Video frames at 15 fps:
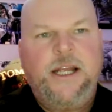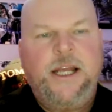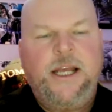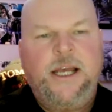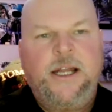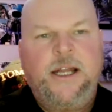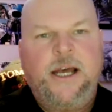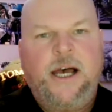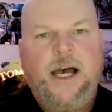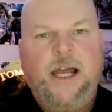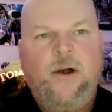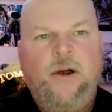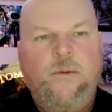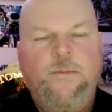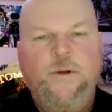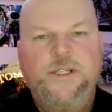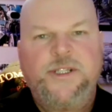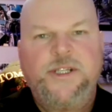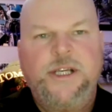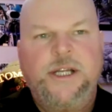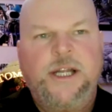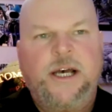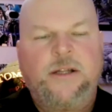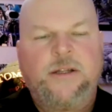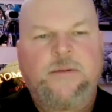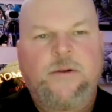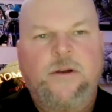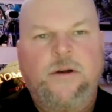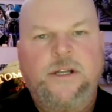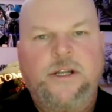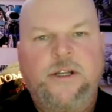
and I hope we see you down the road.